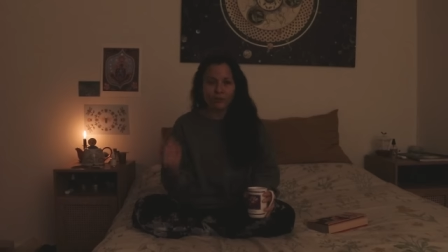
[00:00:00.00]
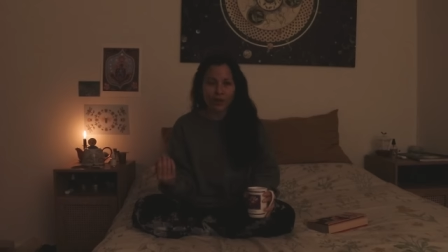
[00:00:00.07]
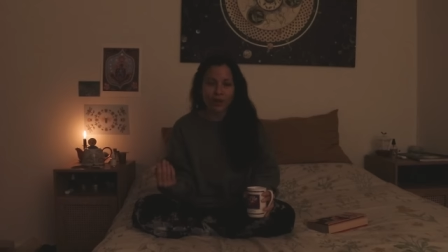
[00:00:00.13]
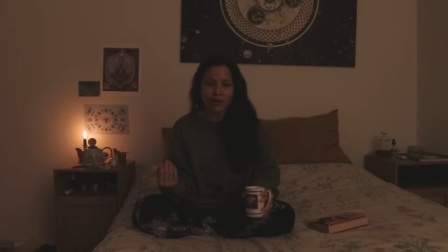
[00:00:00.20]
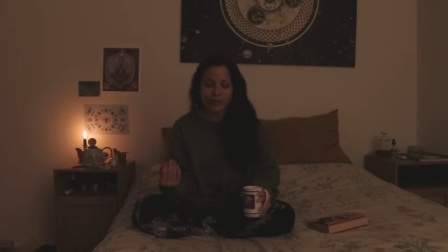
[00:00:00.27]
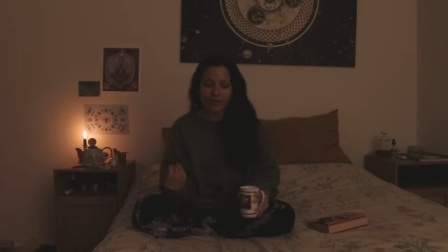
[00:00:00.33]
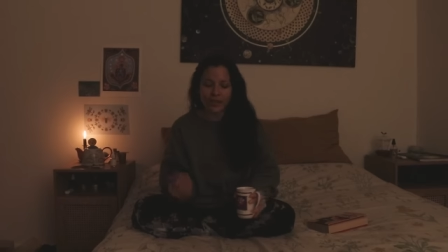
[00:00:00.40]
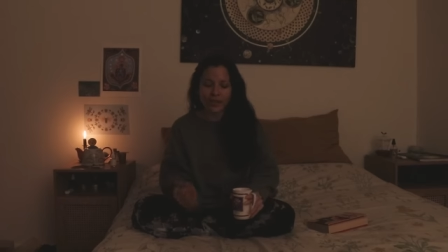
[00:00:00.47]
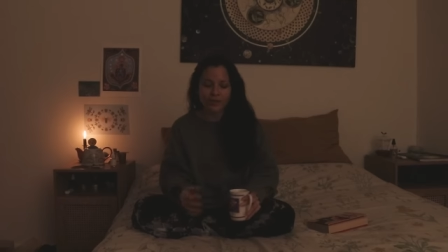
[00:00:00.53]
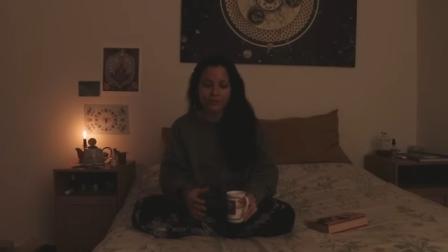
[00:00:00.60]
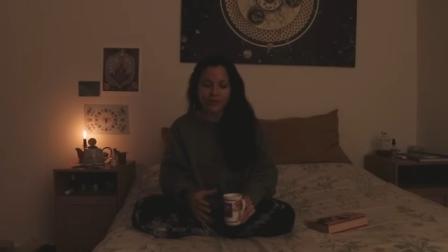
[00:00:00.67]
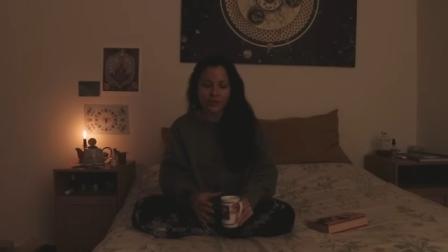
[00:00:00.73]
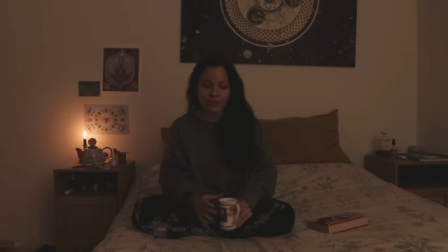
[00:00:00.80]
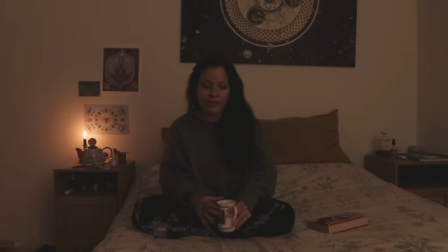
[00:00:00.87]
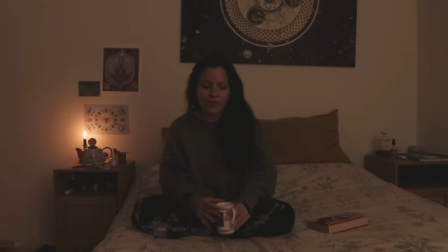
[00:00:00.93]
wrong. I
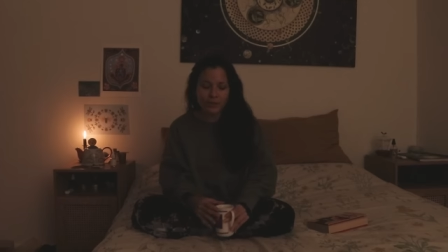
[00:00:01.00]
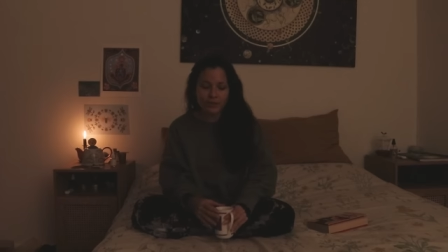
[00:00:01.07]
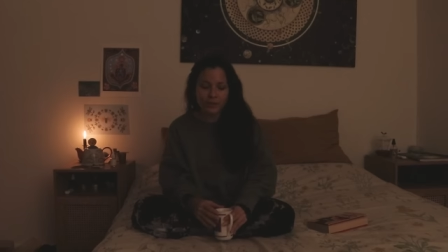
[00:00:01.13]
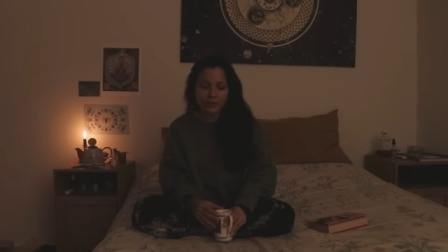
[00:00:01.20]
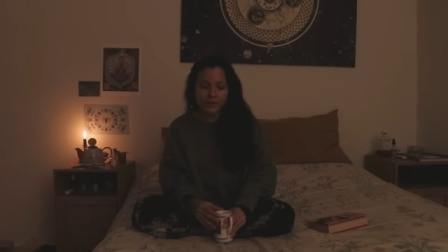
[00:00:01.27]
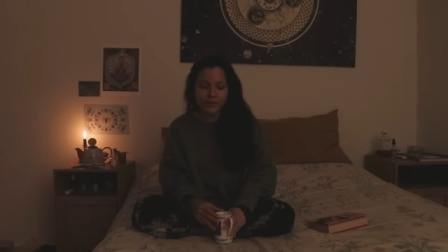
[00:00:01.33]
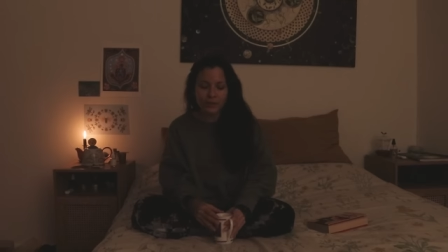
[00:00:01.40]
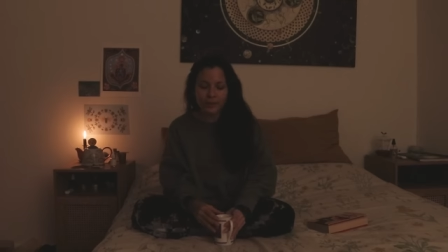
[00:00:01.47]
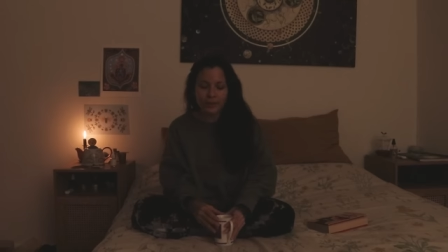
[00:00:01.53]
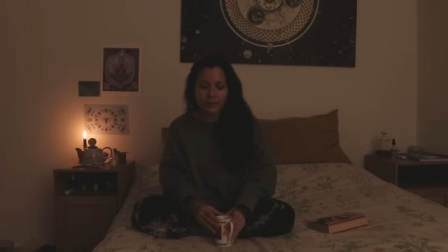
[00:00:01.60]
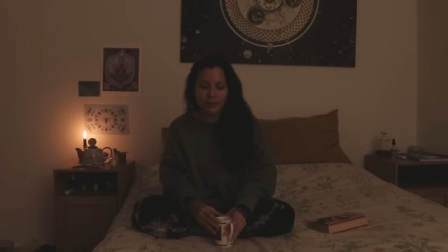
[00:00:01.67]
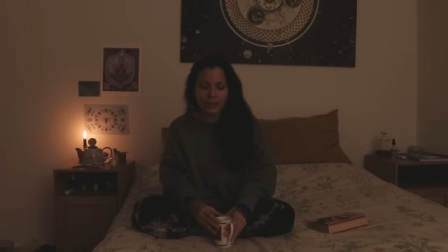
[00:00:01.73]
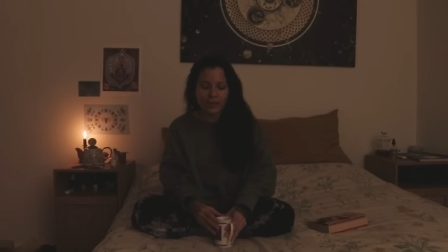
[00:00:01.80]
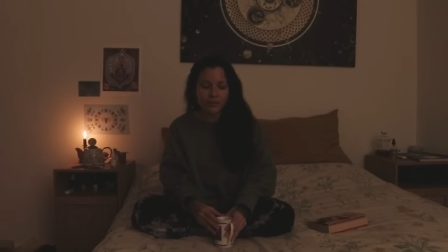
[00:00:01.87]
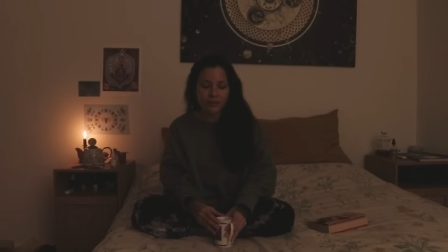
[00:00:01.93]
feel that I'm just letting
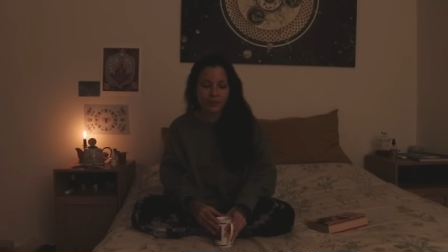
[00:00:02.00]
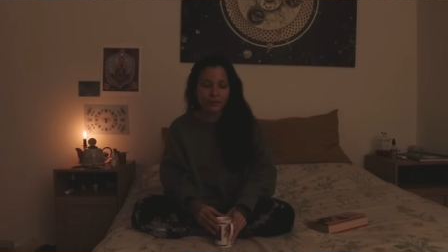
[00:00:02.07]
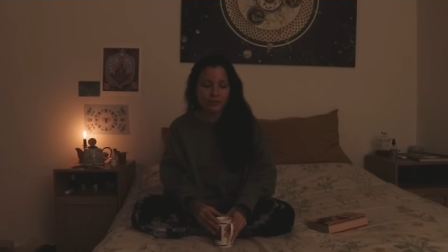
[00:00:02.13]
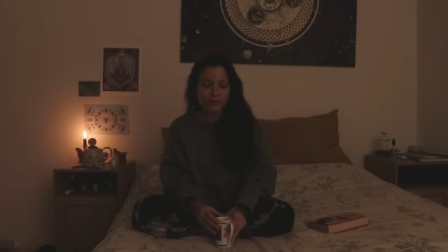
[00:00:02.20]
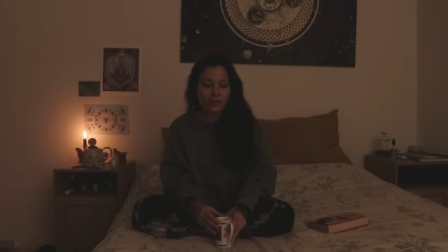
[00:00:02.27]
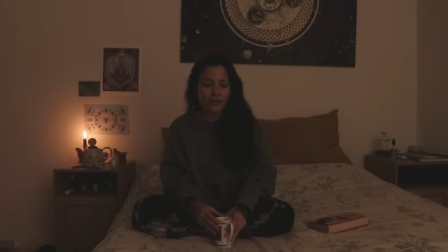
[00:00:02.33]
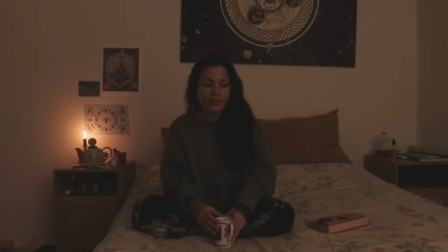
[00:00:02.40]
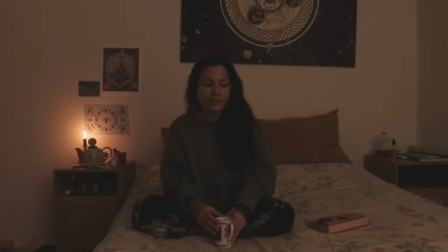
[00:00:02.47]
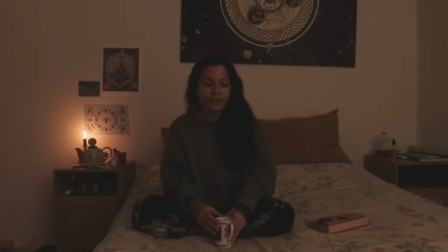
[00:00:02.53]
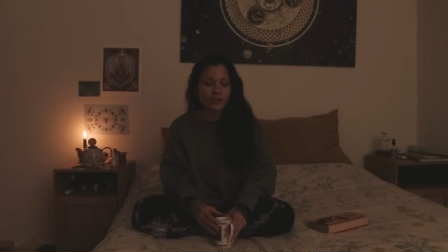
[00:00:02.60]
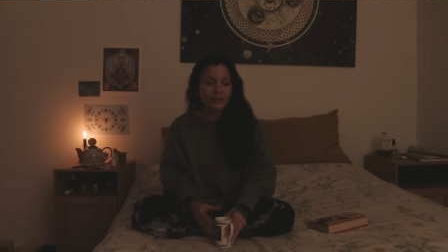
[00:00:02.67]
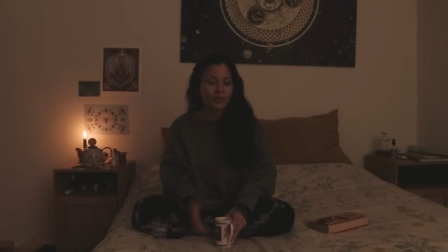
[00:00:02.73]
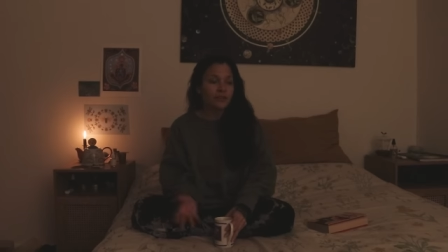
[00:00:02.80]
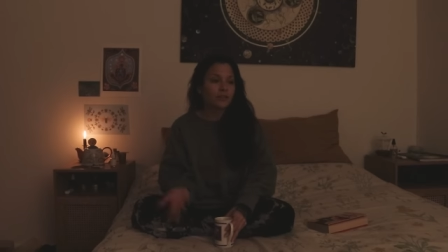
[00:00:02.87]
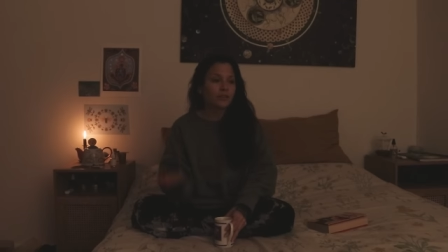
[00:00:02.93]
myself
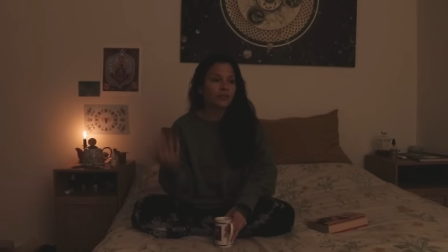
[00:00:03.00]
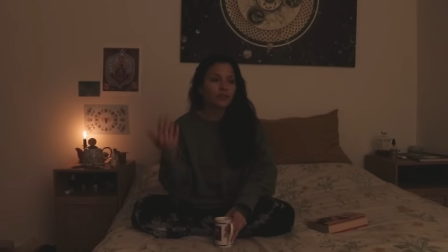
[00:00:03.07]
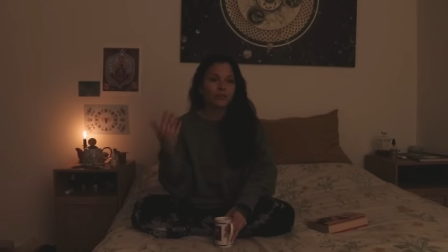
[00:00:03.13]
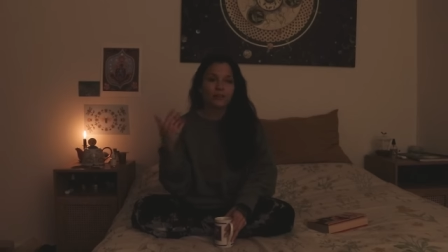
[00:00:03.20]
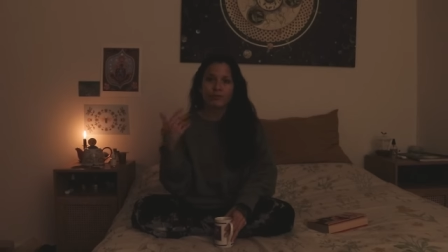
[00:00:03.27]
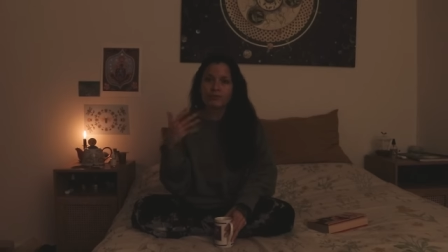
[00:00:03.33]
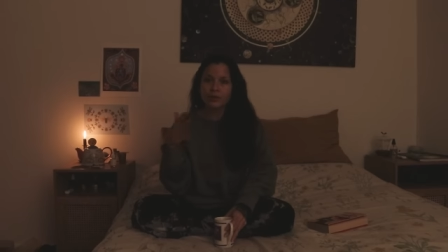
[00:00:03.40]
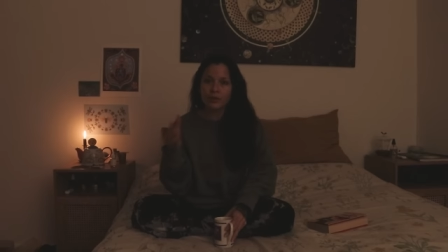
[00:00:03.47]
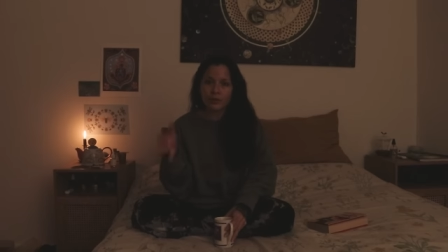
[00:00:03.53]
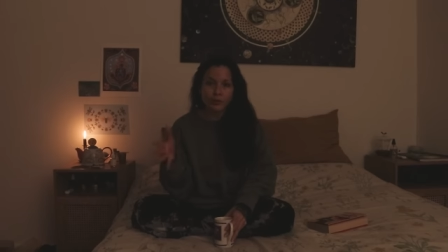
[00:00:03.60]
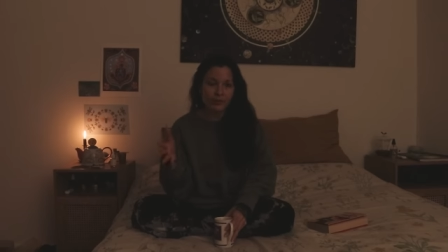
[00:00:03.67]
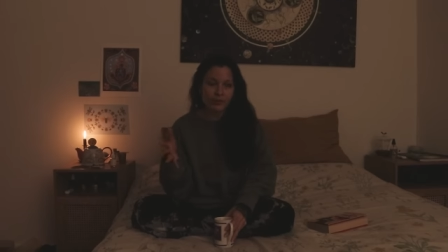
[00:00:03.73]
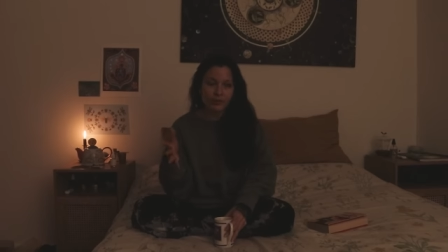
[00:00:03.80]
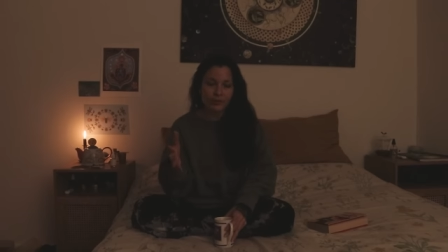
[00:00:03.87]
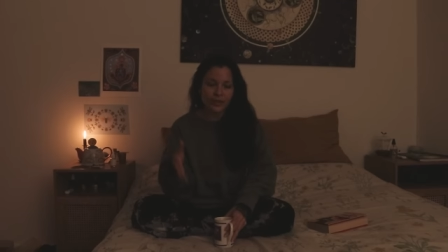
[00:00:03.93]
just flow
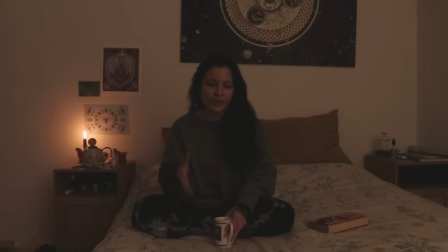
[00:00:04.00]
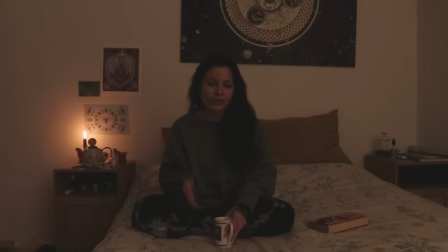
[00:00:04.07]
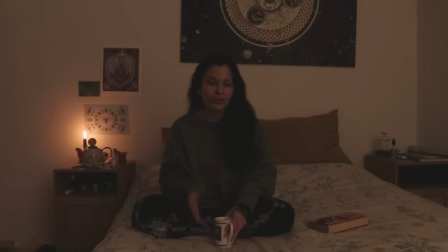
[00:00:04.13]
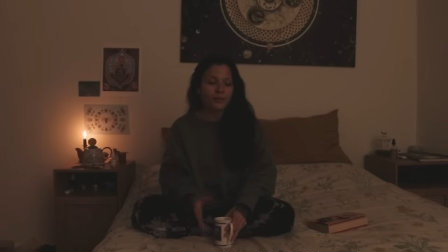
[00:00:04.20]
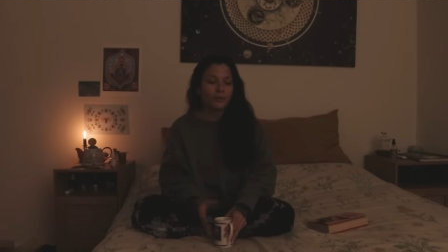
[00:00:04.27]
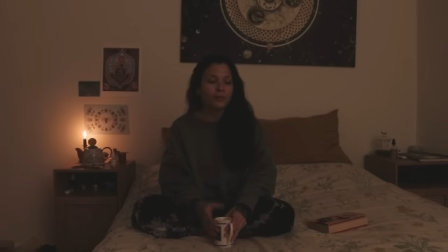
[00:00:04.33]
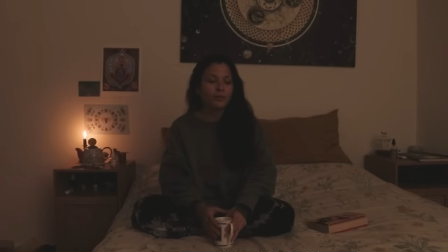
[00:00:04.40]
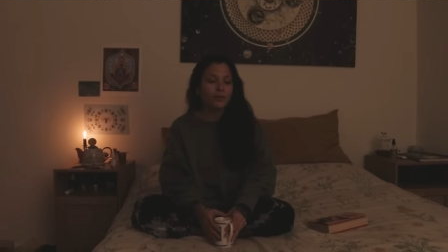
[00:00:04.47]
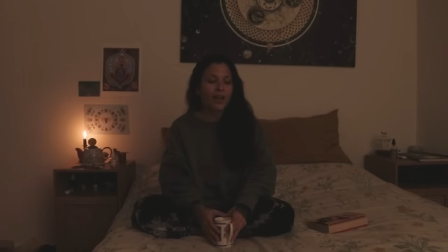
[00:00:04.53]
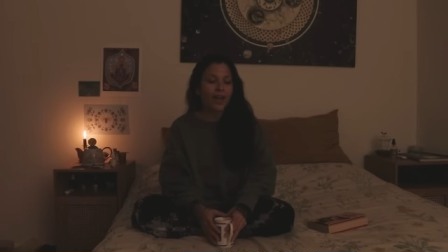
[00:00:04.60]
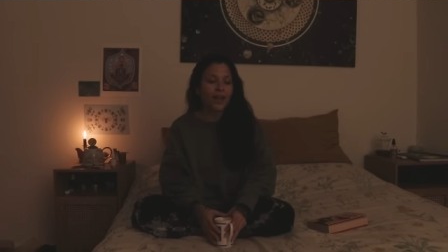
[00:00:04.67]
through it, you know.